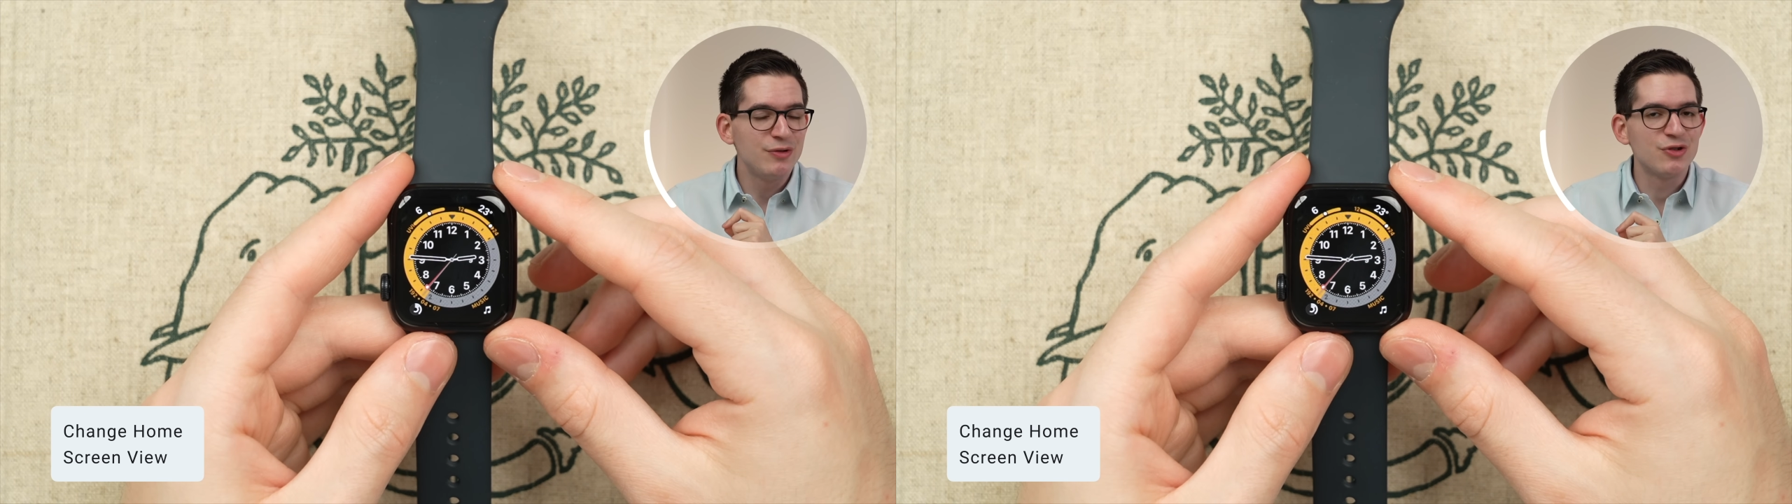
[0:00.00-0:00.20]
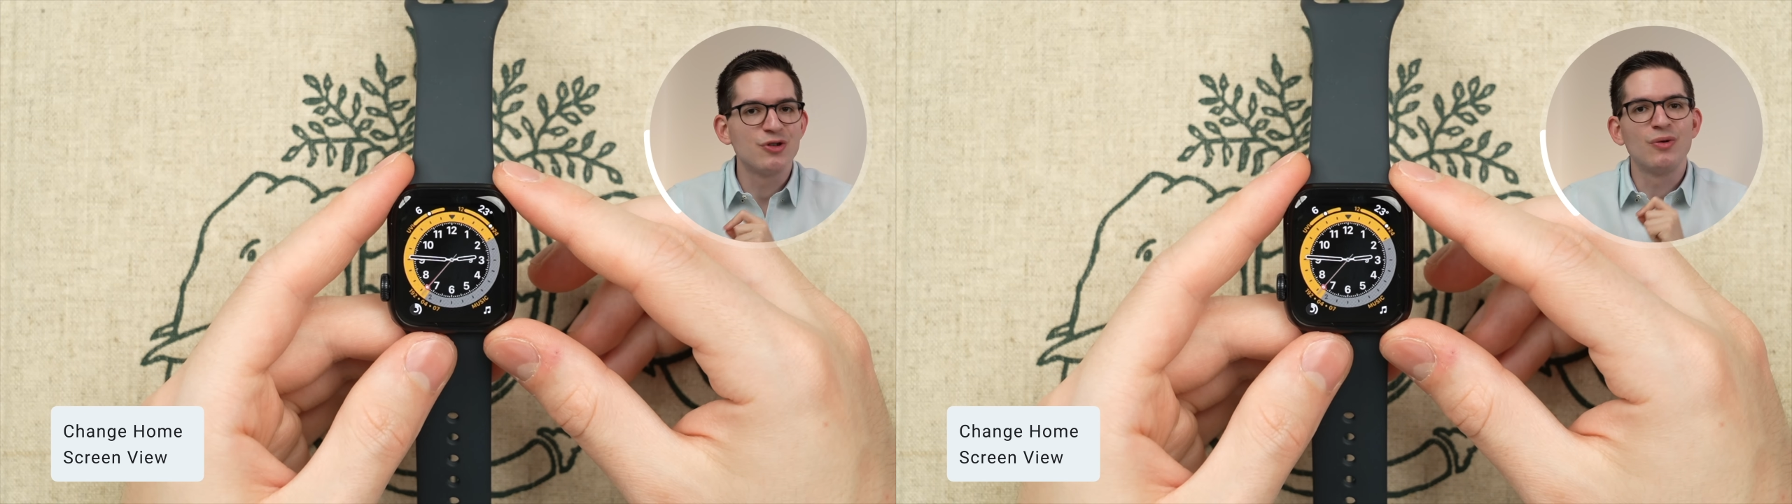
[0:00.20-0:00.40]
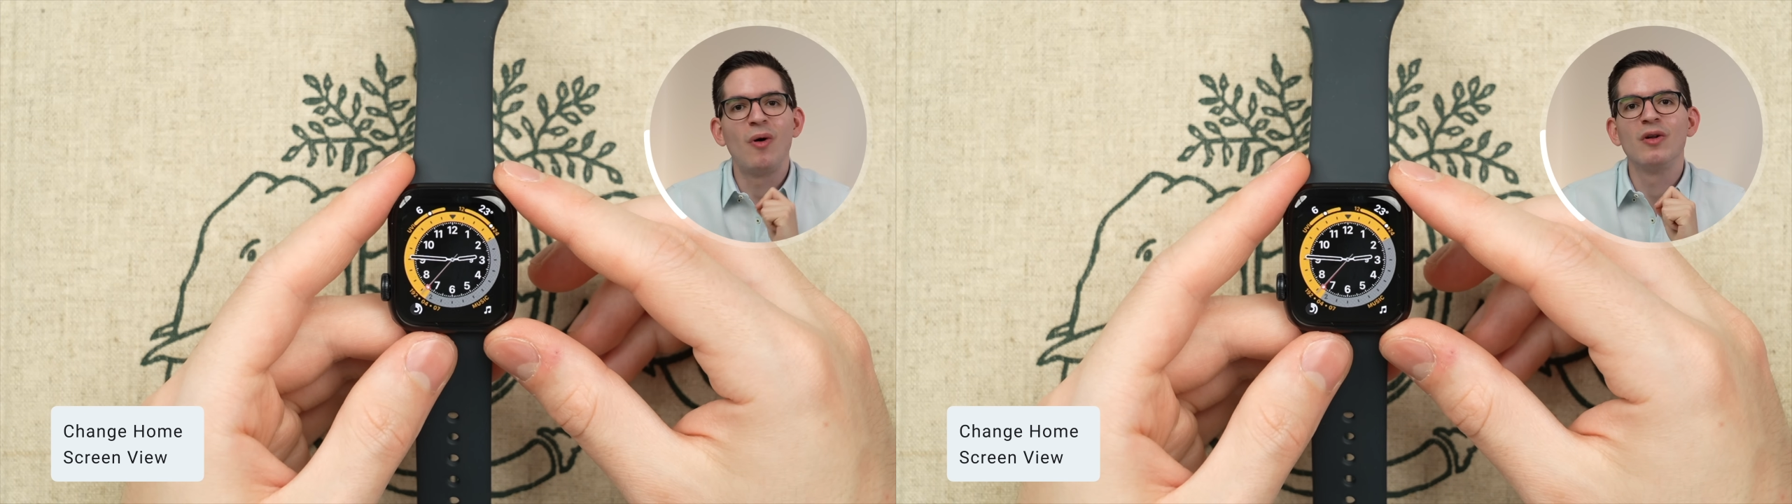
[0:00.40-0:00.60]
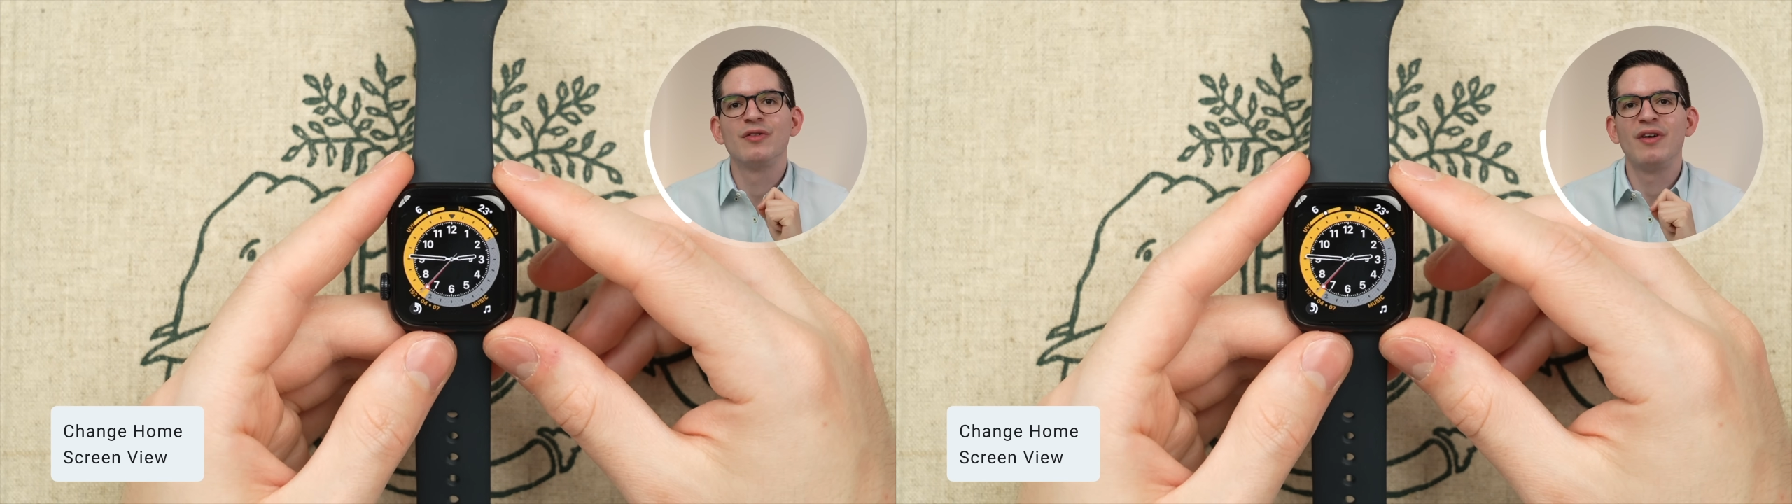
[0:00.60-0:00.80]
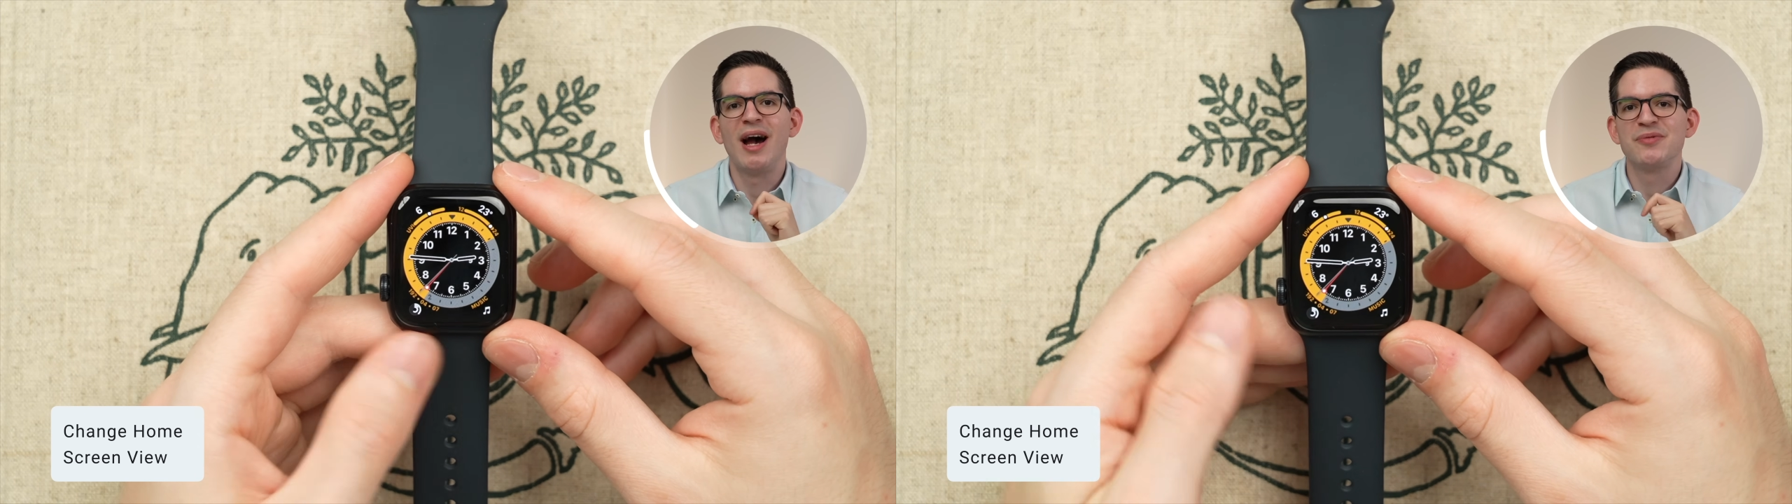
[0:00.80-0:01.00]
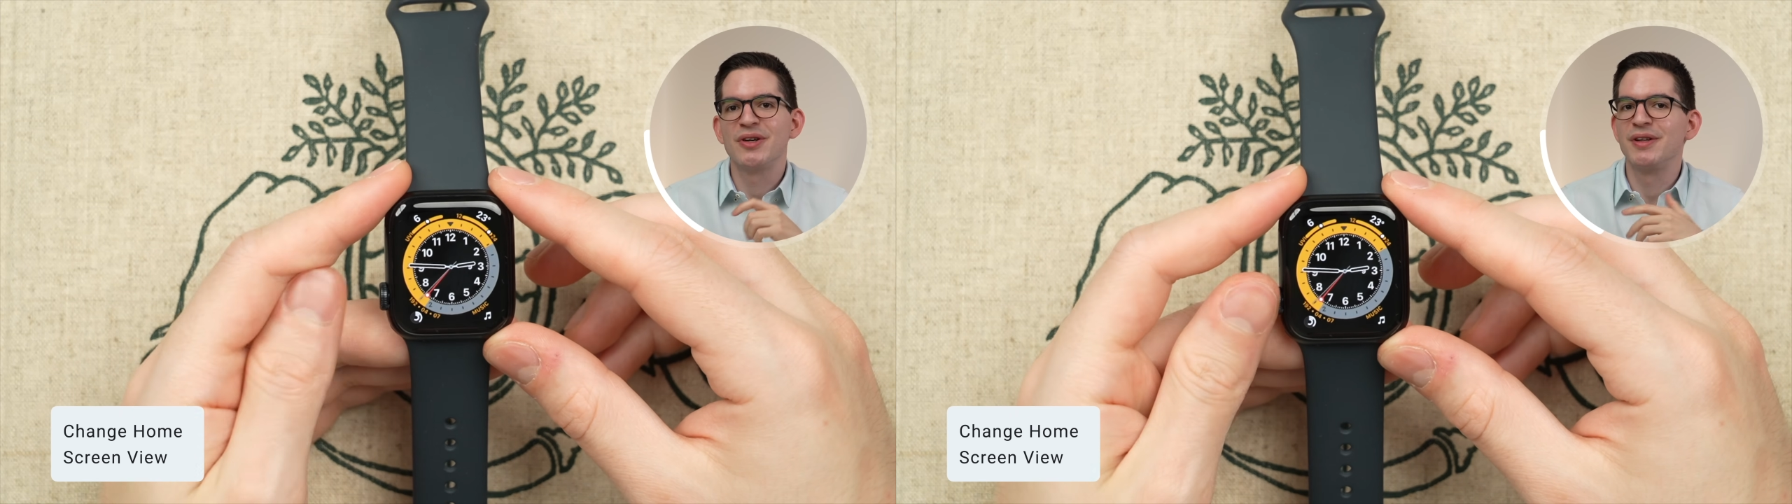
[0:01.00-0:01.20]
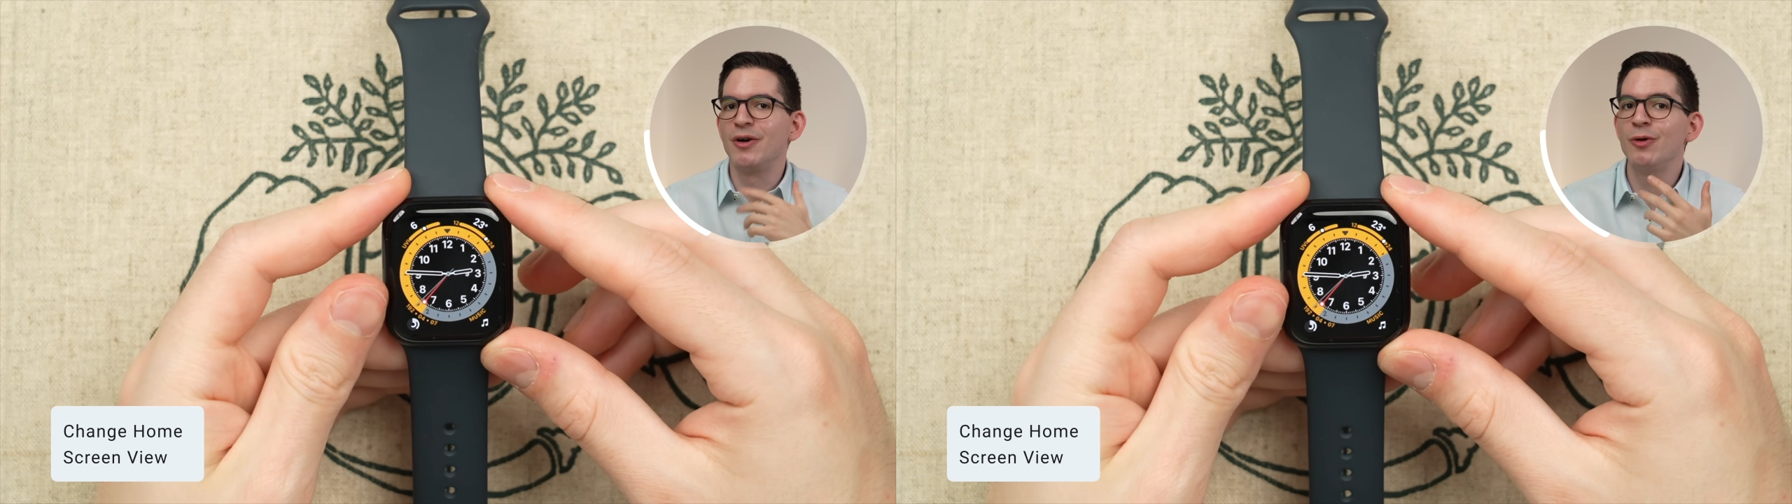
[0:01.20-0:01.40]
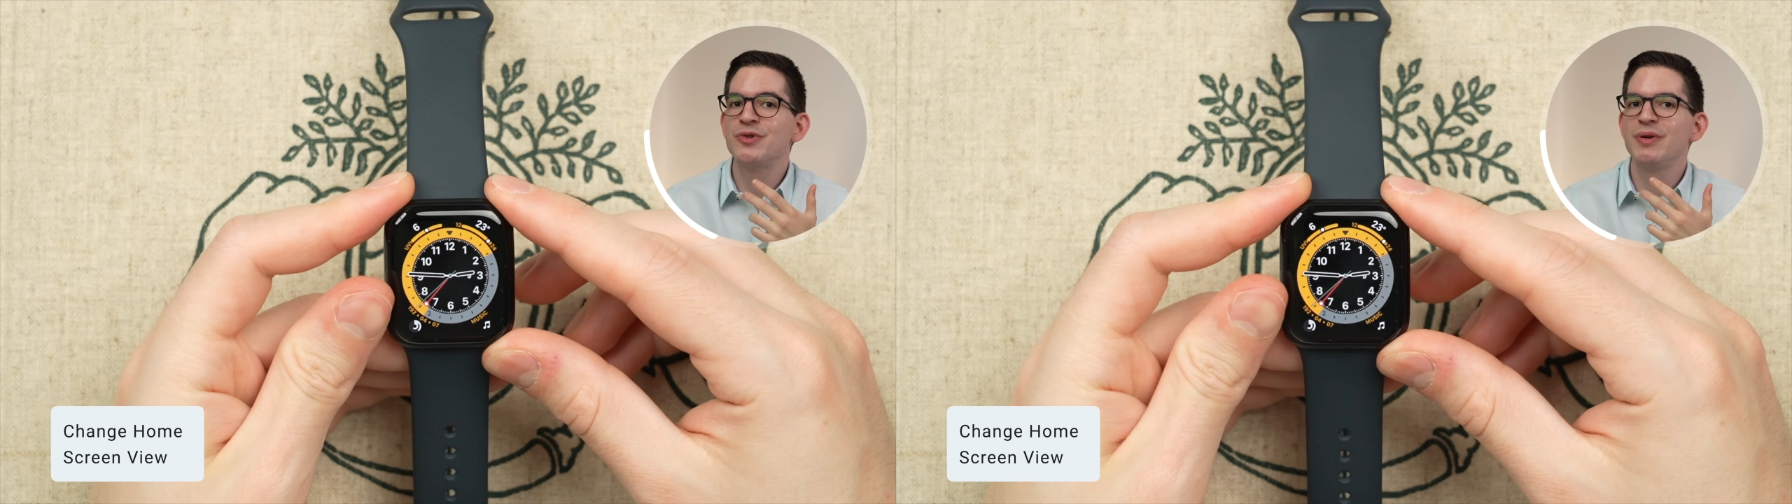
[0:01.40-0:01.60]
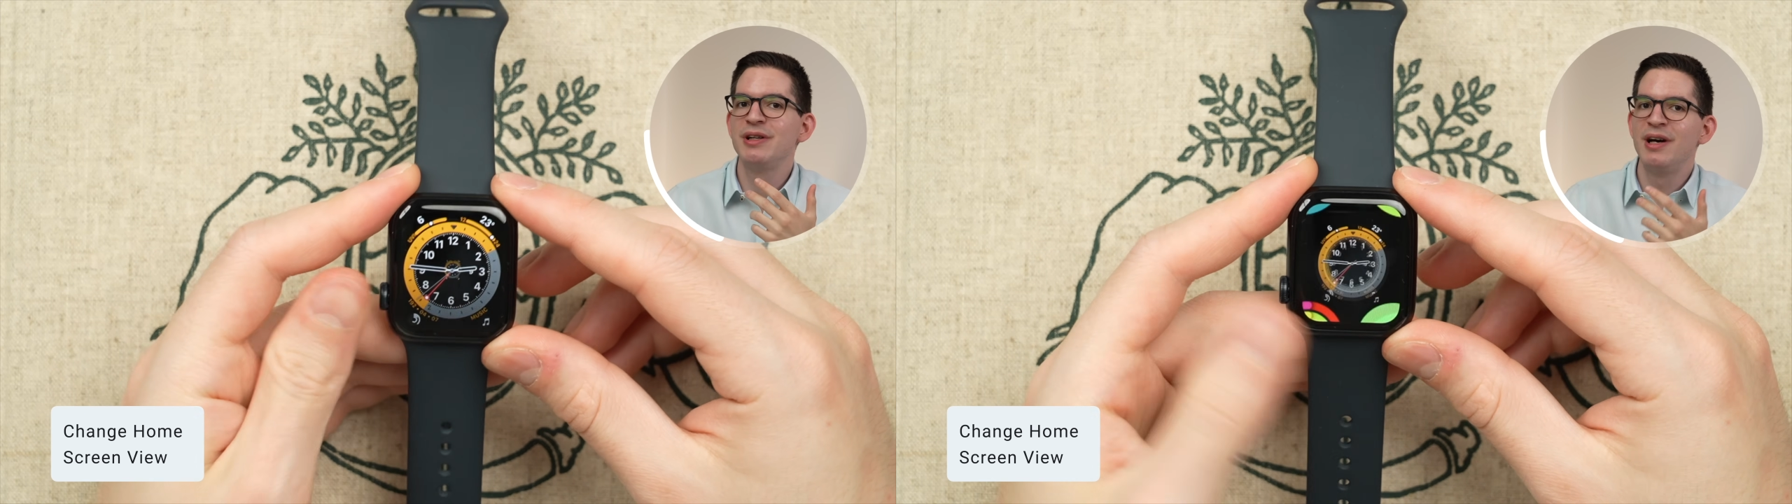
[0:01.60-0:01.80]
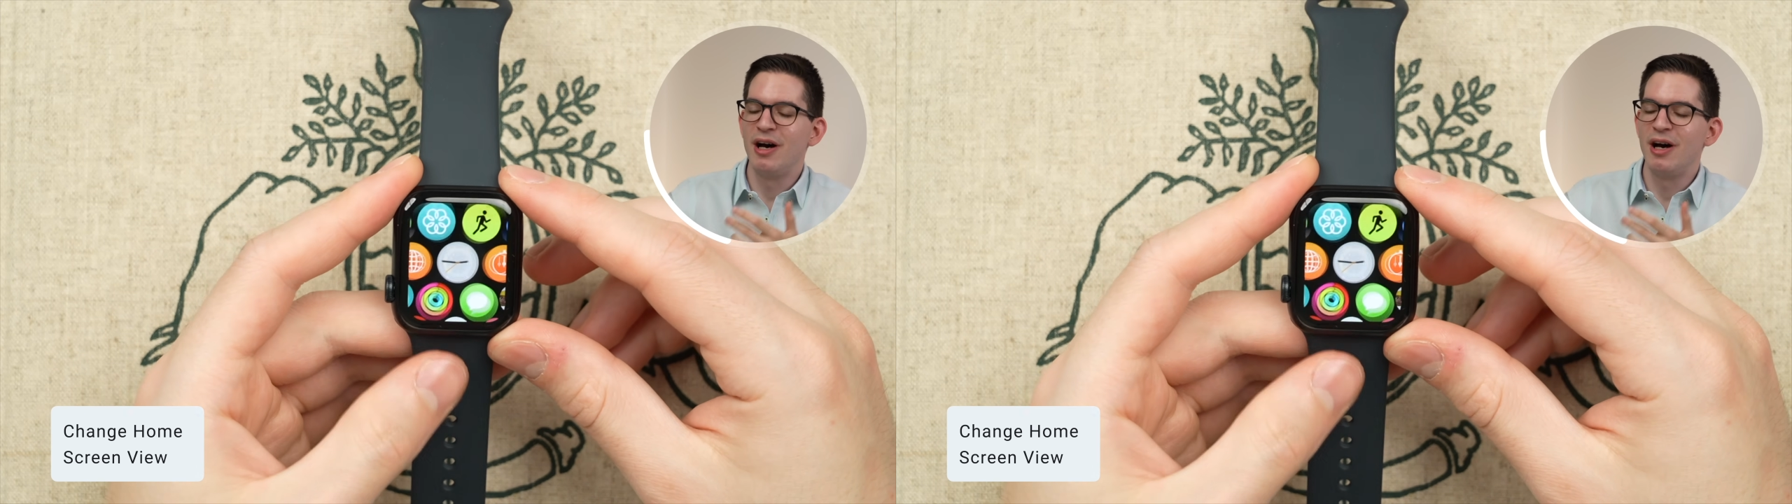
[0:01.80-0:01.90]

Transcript: to show all of your apps on the home screen,